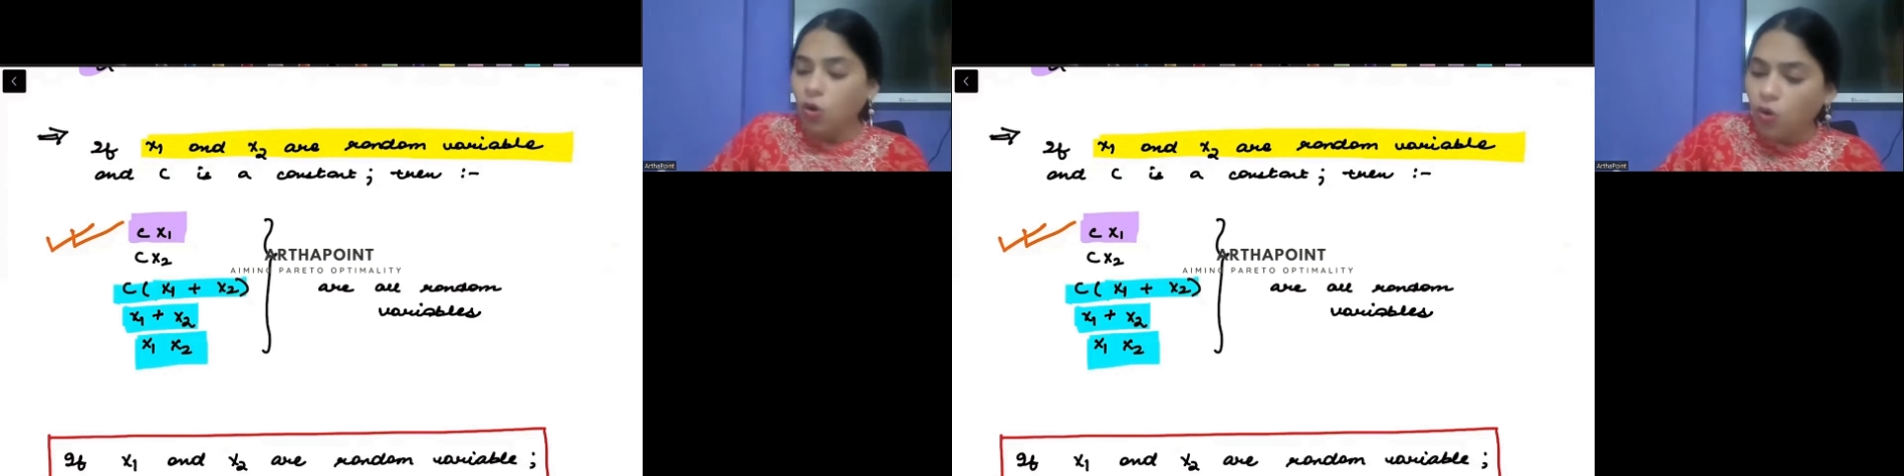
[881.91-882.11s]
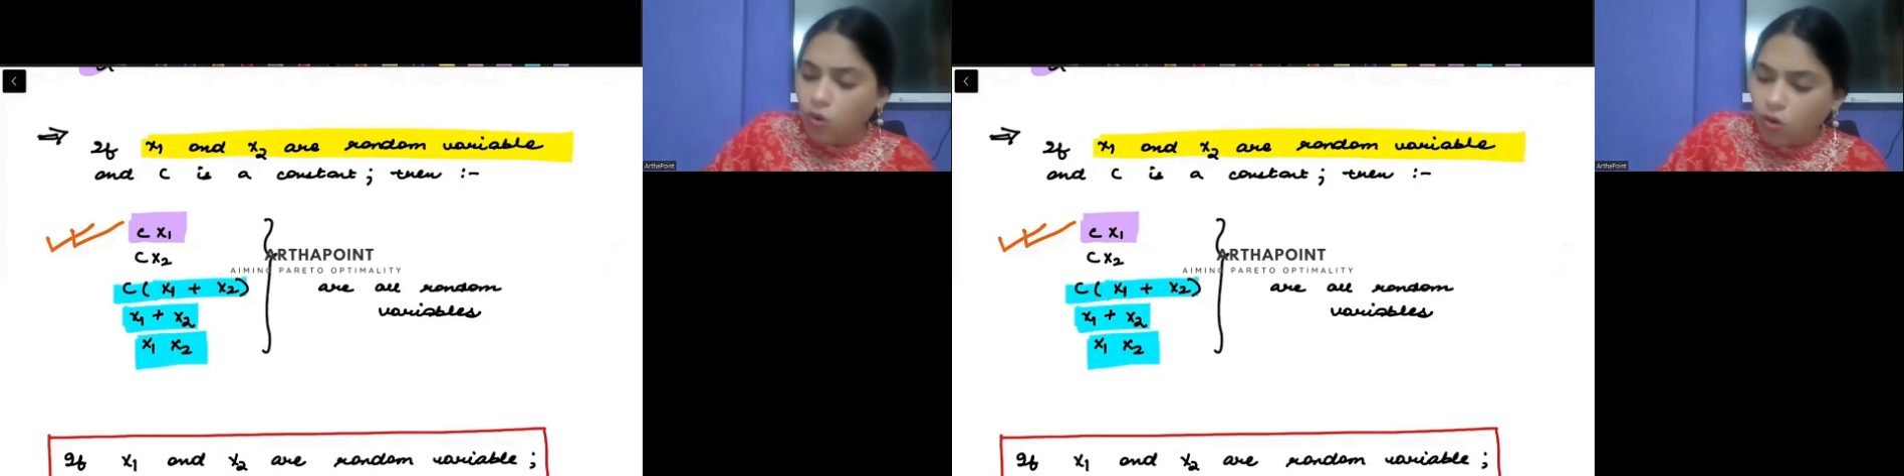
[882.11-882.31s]

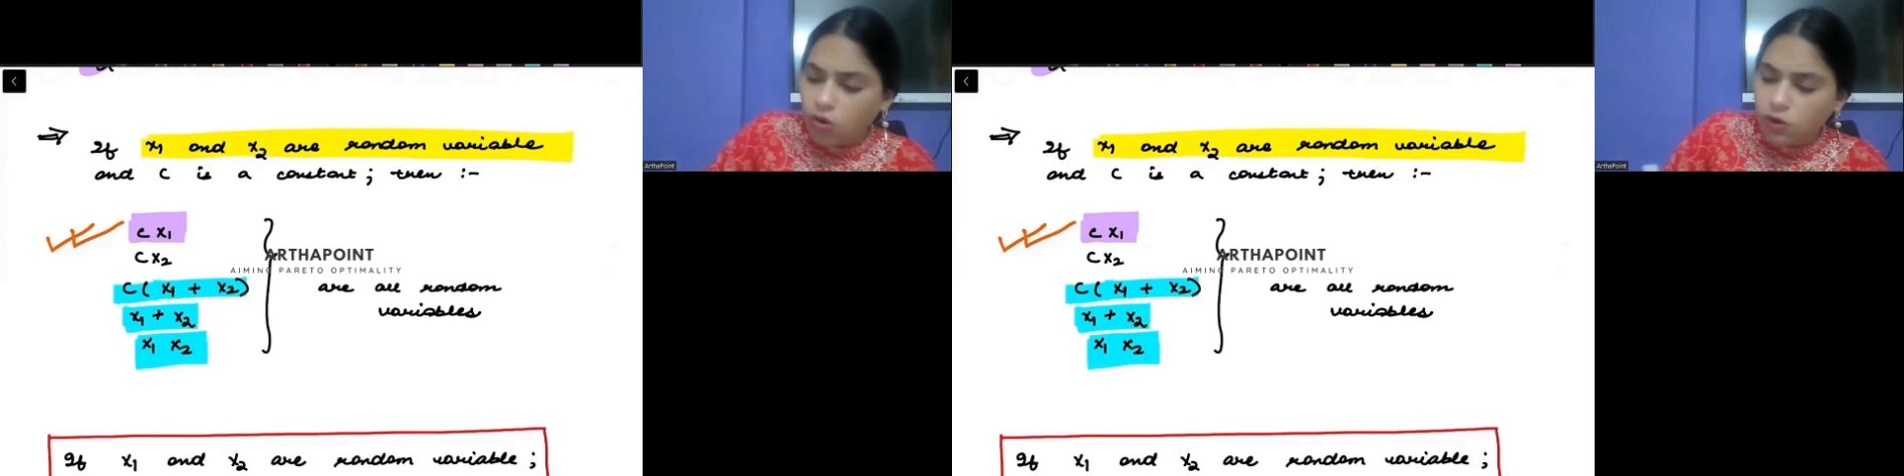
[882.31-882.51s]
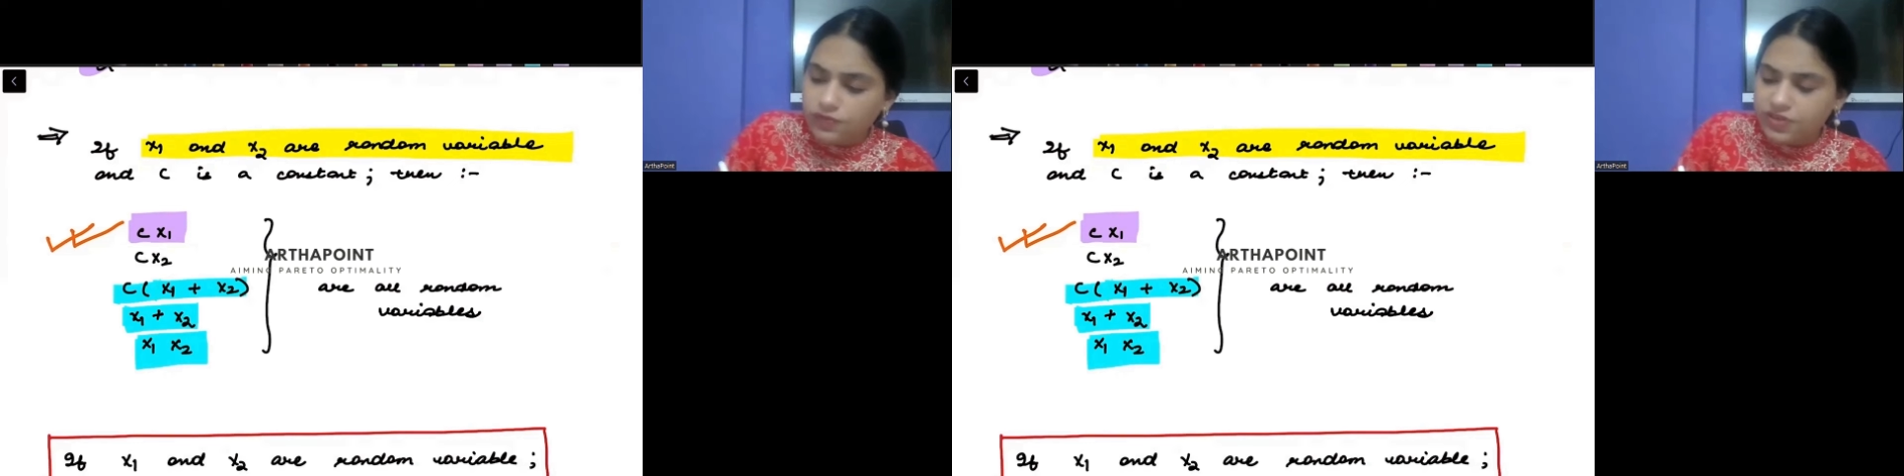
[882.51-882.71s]

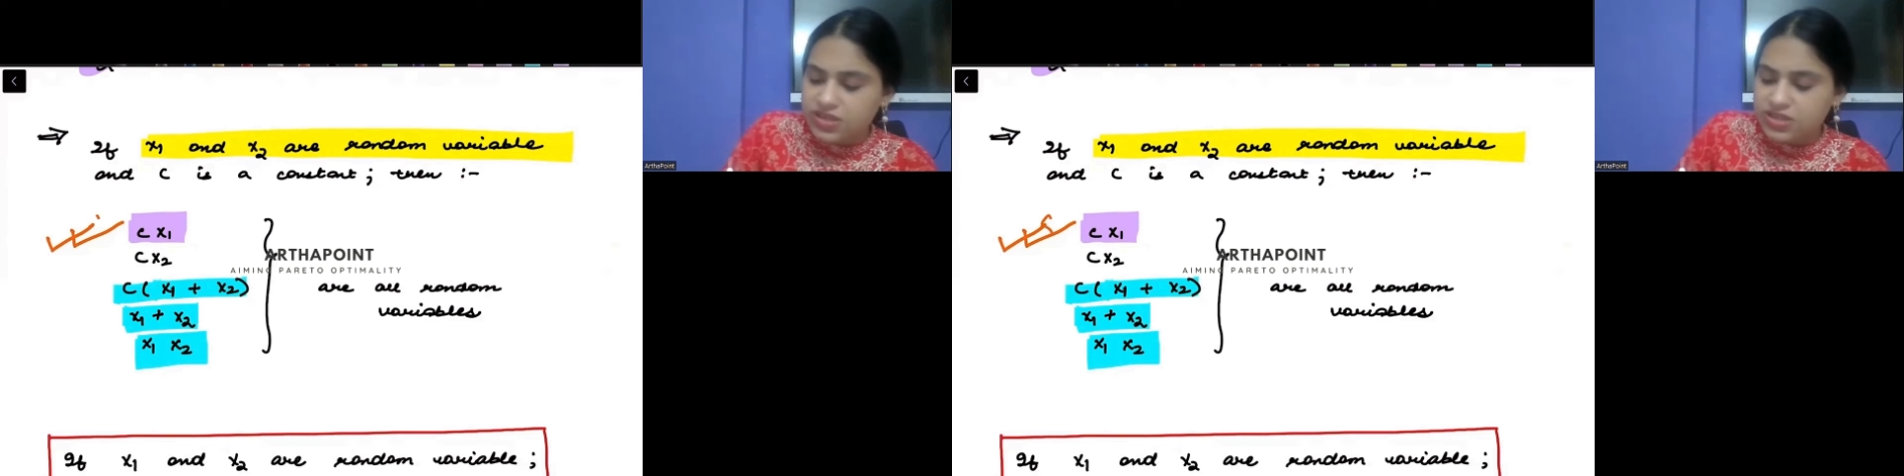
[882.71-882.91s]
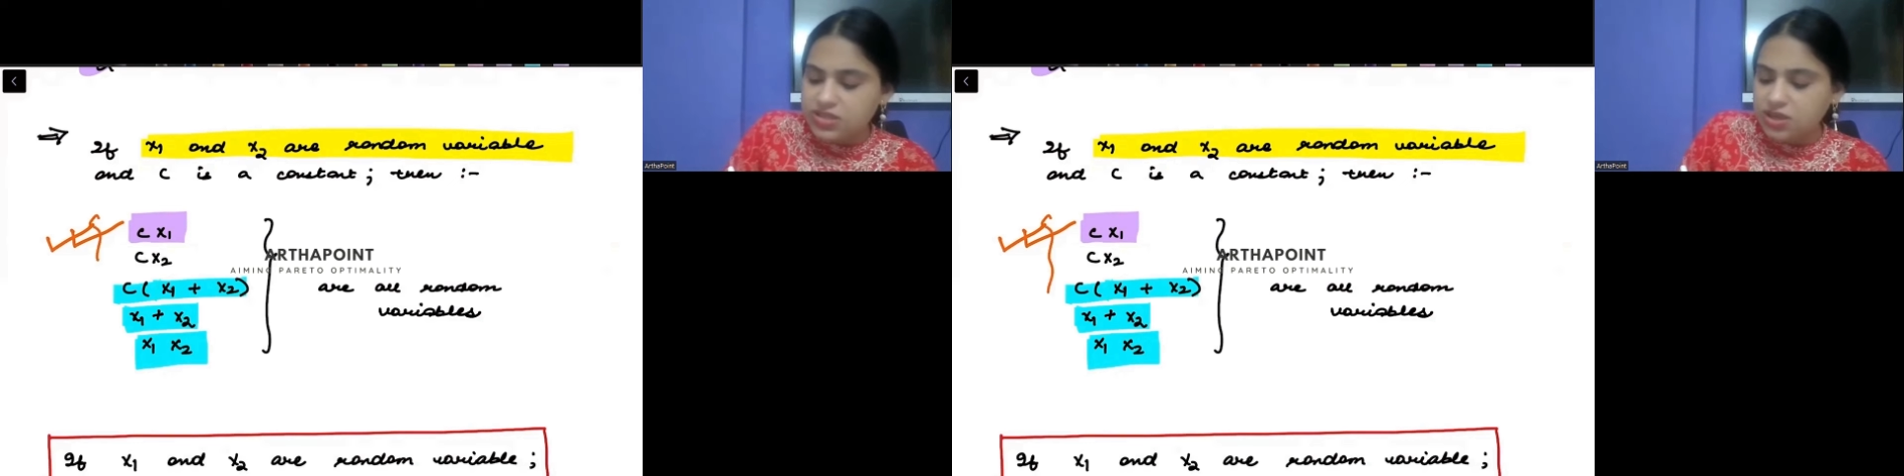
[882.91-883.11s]
all of
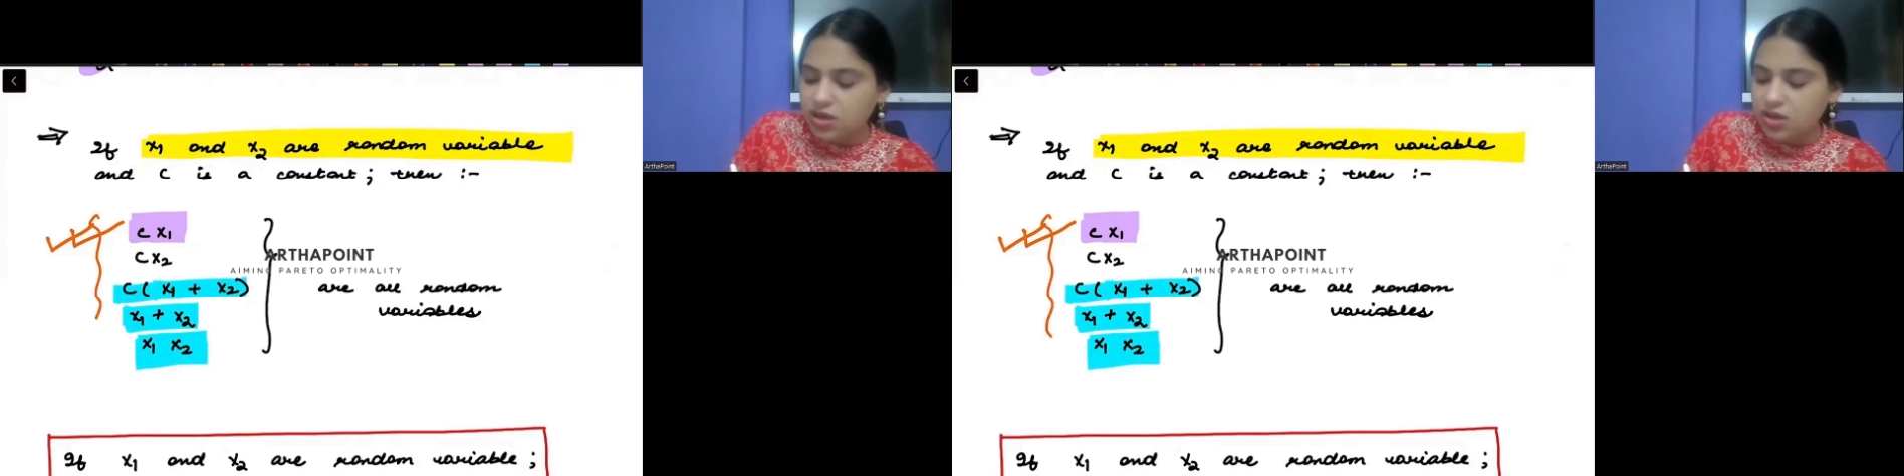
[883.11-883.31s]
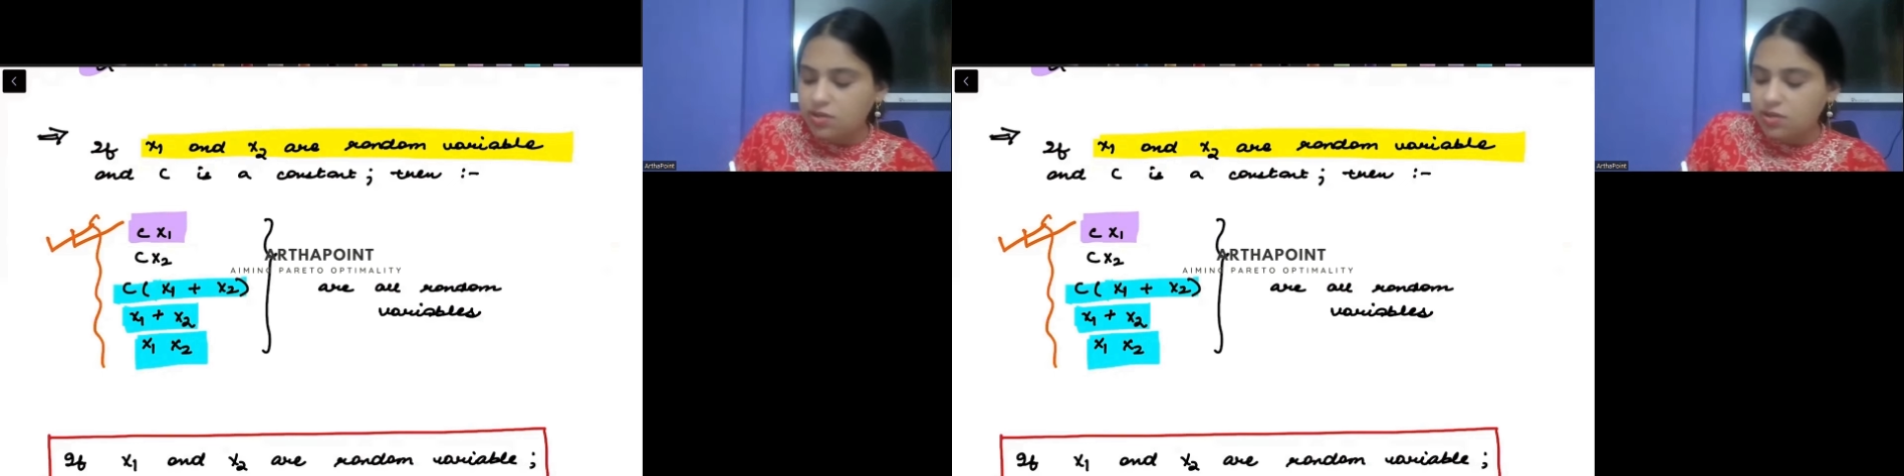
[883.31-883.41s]
these